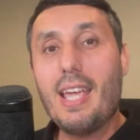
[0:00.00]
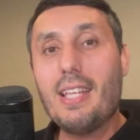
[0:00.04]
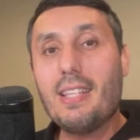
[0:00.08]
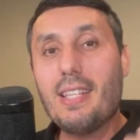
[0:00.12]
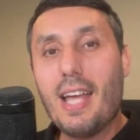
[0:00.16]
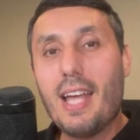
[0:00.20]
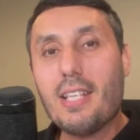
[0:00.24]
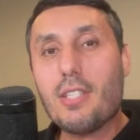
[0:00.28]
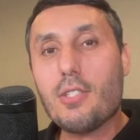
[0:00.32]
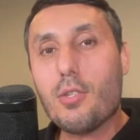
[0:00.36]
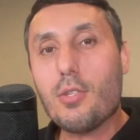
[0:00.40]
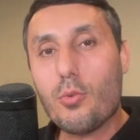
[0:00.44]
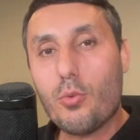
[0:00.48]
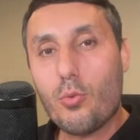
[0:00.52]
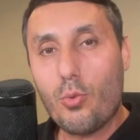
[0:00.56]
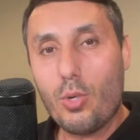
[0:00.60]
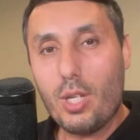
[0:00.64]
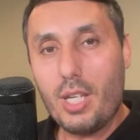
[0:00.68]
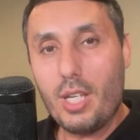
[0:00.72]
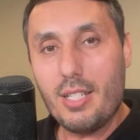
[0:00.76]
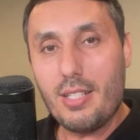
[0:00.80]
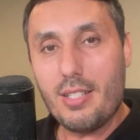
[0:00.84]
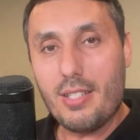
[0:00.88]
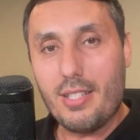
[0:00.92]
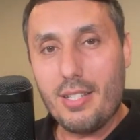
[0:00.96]
And that's the
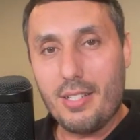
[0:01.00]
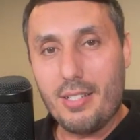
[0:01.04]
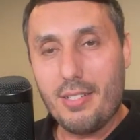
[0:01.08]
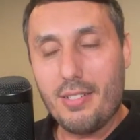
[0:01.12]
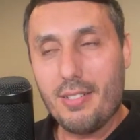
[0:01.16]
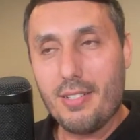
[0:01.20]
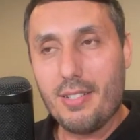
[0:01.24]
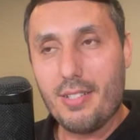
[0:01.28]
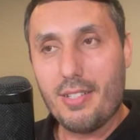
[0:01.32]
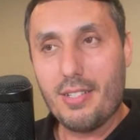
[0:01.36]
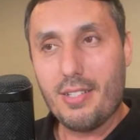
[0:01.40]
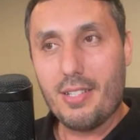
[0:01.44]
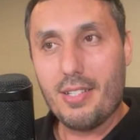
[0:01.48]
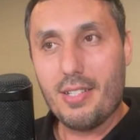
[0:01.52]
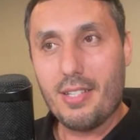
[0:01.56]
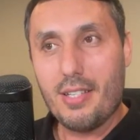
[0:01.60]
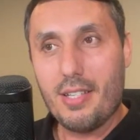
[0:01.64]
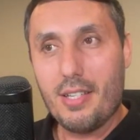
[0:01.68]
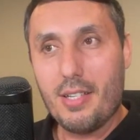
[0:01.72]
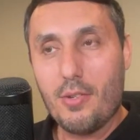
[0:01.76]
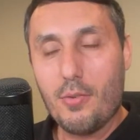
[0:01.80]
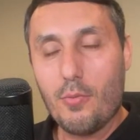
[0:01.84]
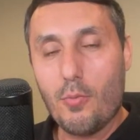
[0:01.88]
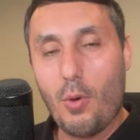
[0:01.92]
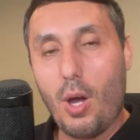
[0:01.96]
reason
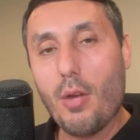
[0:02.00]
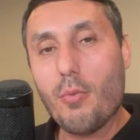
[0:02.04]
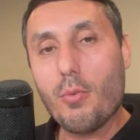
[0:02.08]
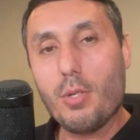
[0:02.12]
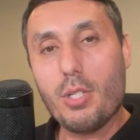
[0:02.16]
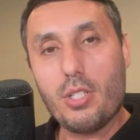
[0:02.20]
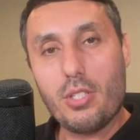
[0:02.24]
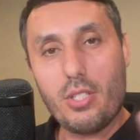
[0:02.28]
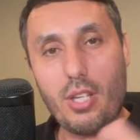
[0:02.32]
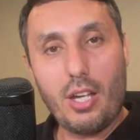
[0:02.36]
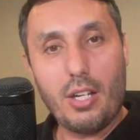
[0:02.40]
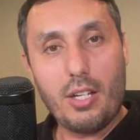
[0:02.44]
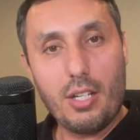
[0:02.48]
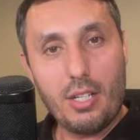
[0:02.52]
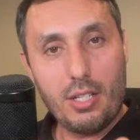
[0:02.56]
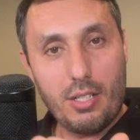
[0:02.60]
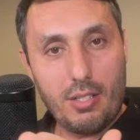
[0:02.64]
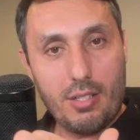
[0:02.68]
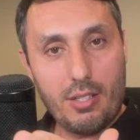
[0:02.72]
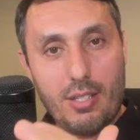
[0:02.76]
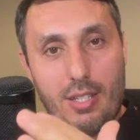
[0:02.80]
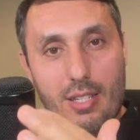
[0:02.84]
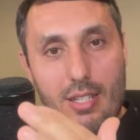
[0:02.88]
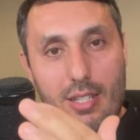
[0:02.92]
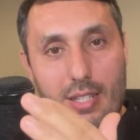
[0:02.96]
why we
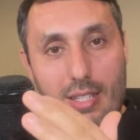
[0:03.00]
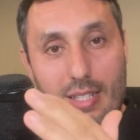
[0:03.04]
started